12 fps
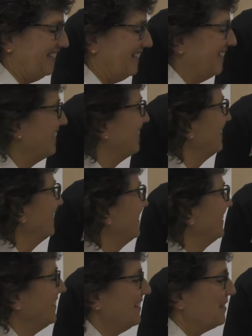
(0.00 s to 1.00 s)

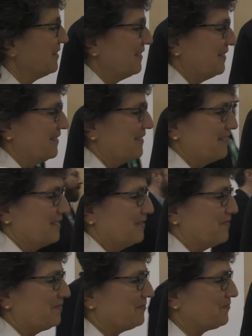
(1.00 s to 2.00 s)

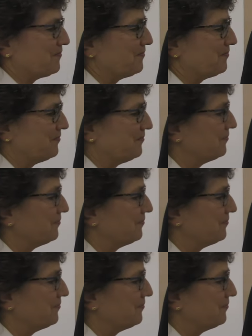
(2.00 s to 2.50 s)
The person shown says nothing.